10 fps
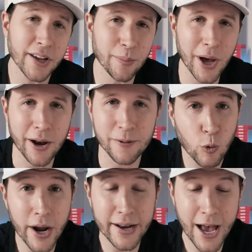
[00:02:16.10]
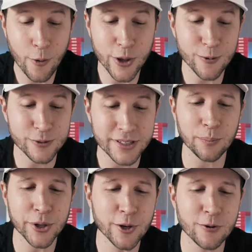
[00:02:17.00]
Think about it. Right now we use
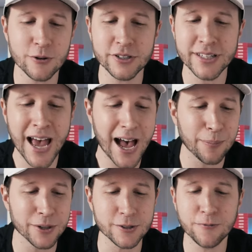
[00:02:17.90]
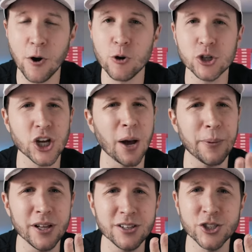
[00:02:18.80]
computers, tablets,
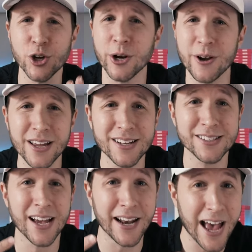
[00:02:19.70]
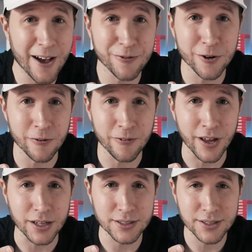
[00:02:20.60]
Photoshop, Illustrator, InDesign, After
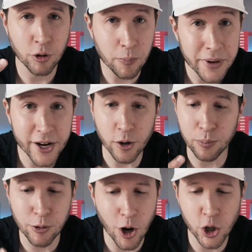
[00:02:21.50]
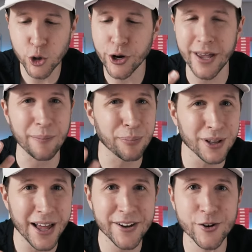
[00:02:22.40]
Effects, Premiere, Procreate,
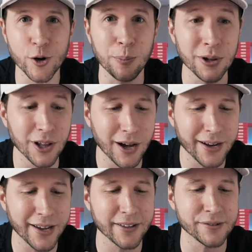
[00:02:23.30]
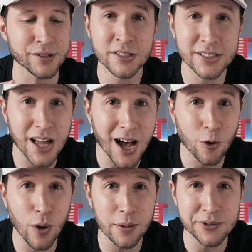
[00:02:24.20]
Blender, plugins,
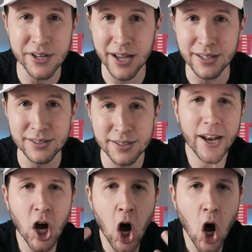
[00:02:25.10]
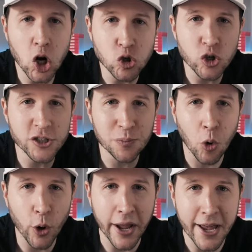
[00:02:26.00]
stock websites, and hundreds
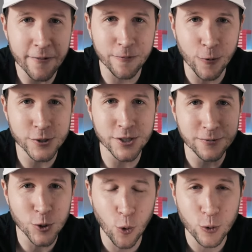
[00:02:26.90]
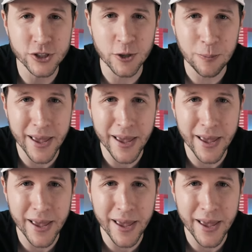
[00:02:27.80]
more handfuls of tools to